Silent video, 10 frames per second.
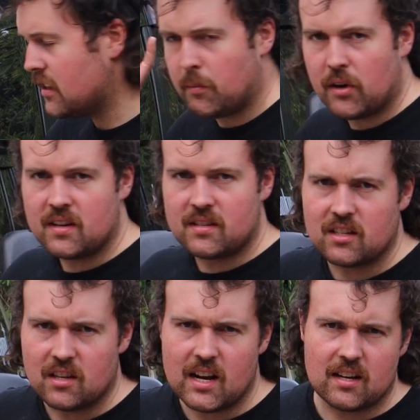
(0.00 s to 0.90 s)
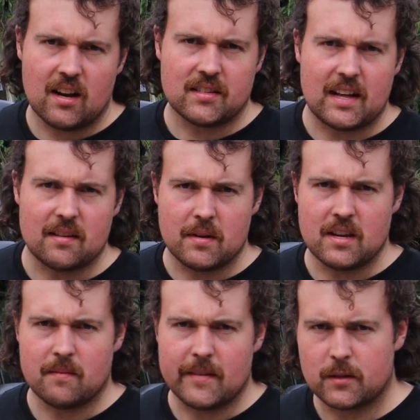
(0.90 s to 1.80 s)
these bodies, the die cast
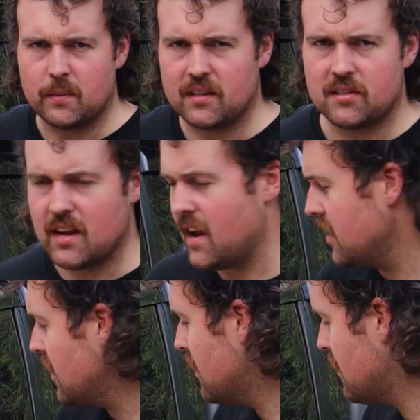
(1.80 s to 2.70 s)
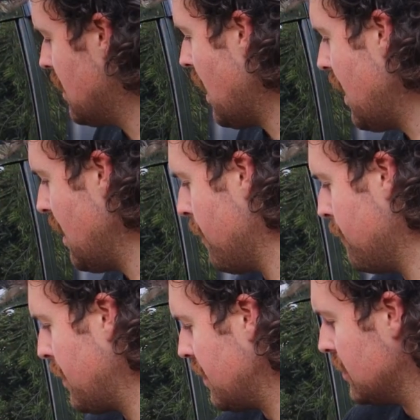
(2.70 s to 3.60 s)
aluminium, that's pretty standard,
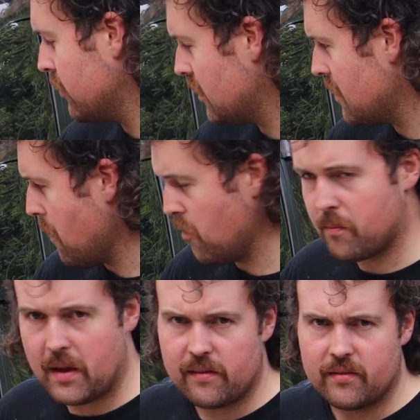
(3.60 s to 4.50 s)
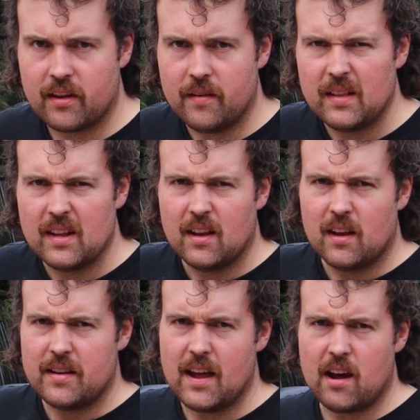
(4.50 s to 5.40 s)
but this one's a bit more beefier.
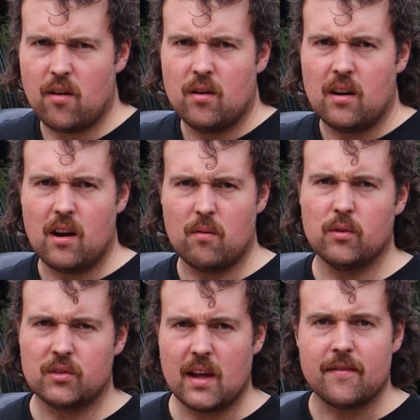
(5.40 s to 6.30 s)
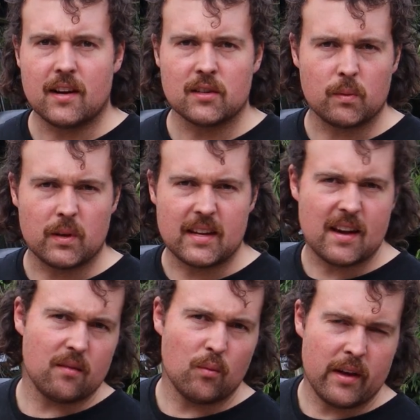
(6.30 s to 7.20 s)
Now I will say, if you guys want to
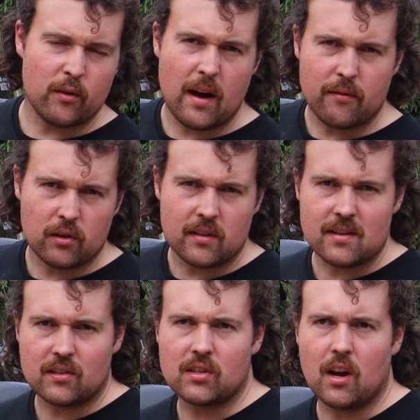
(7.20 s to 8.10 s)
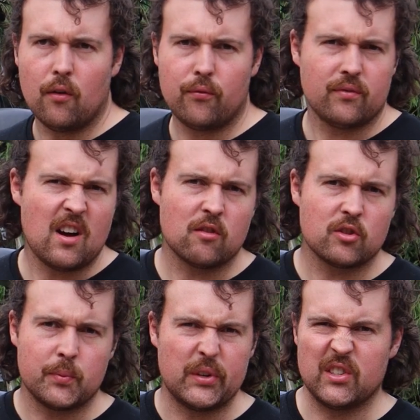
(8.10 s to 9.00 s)
get one or have a look at yourself, I'll
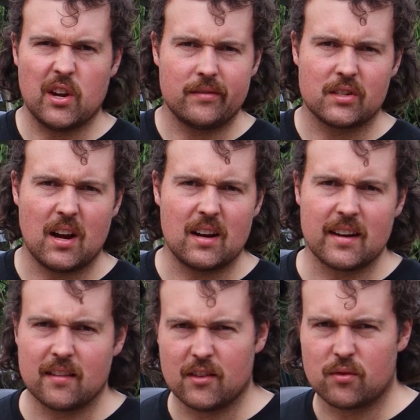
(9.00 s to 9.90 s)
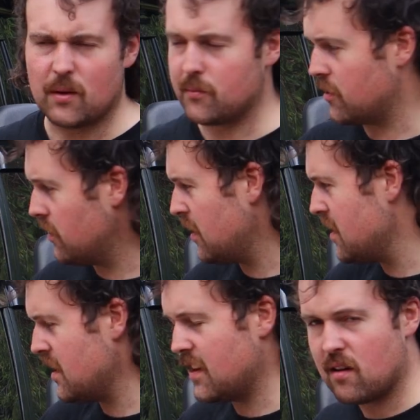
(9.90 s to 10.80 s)
just put an Novsight link in the description,
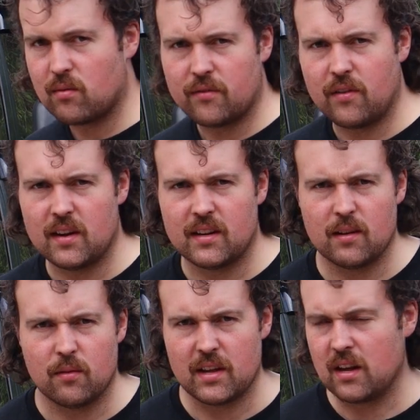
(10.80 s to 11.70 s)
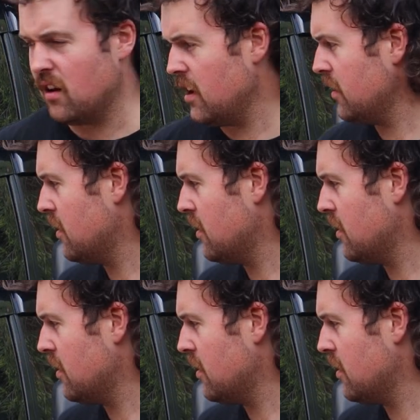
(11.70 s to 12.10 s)
then you can get a rough idea what they're like.